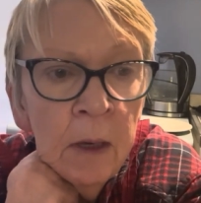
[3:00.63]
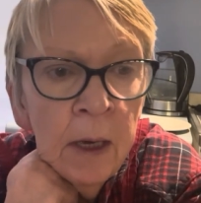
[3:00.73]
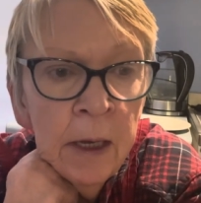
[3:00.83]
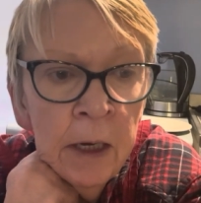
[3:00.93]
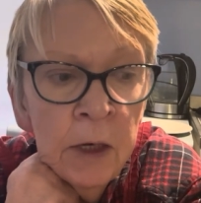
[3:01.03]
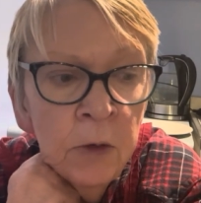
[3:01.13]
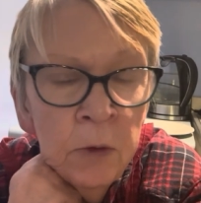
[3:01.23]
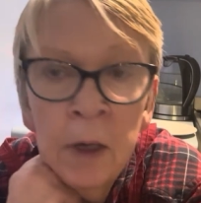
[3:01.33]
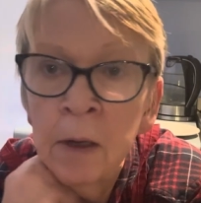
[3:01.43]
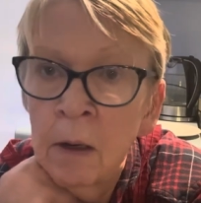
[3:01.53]
and I know
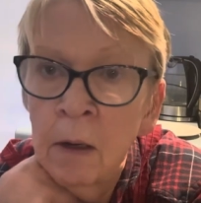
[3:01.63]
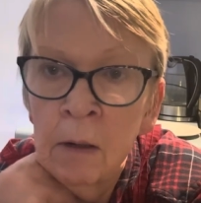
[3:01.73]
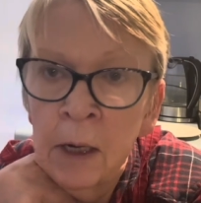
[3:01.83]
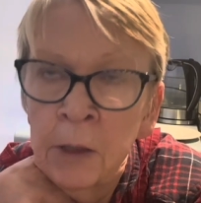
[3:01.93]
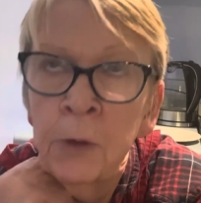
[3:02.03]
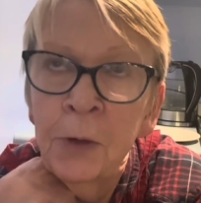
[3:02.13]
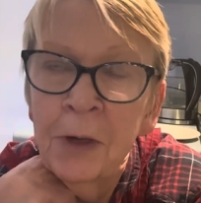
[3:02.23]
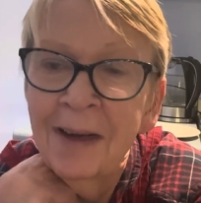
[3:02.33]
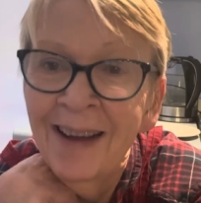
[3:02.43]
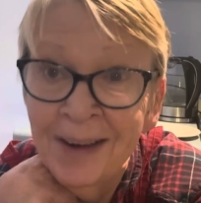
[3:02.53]
they
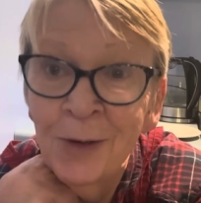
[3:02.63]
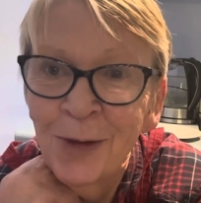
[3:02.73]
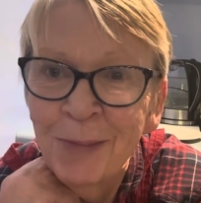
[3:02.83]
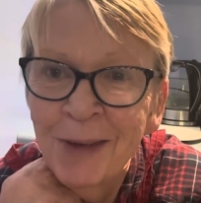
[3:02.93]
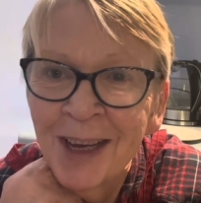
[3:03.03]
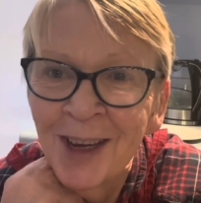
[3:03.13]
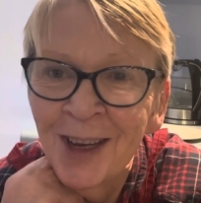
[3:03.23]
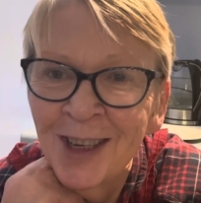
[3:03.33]
make a lot